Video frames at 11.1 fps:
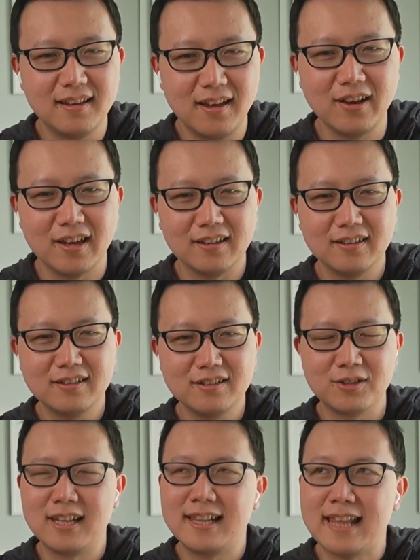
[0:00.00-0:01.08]
Okay.
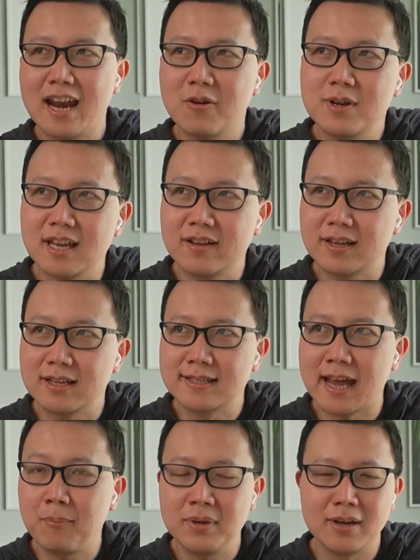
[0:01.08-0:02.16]
So the latter one is kind of like a
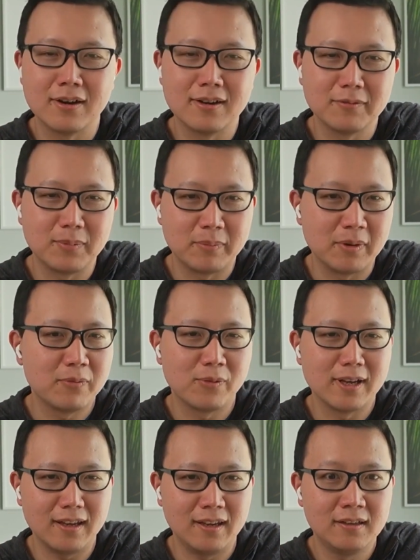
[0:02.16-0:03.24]
Zapier, but for
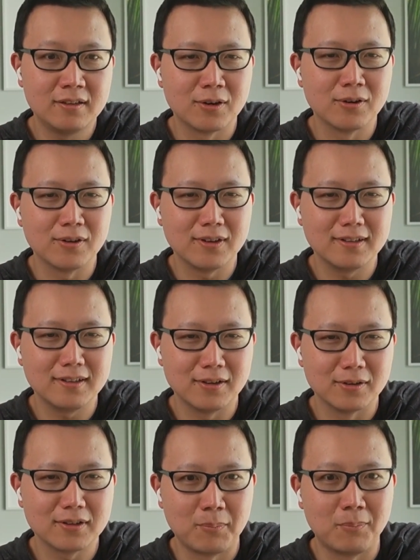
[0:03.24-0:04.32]
like internal,
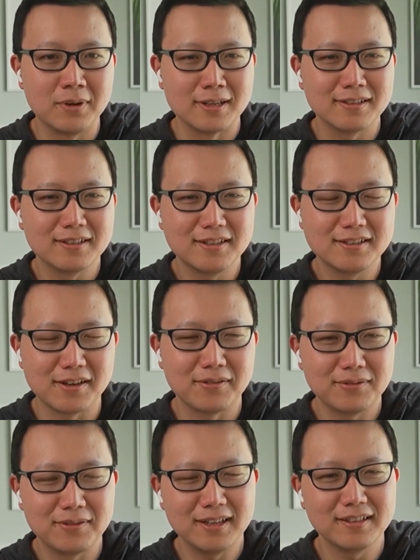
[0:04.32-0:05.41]
company
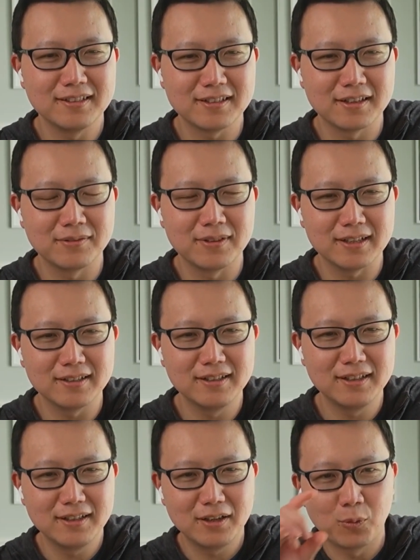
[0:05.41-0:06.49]
stuff, right? It's kind of like
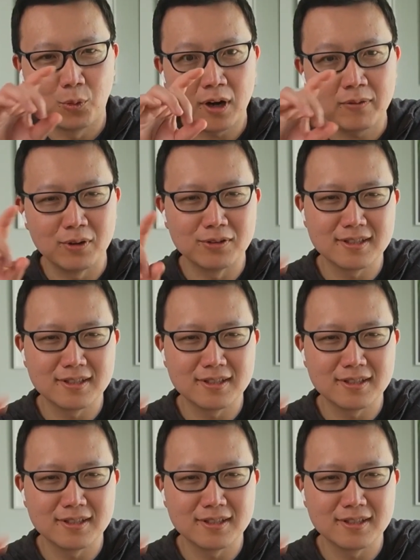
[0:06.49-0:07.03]
workflows.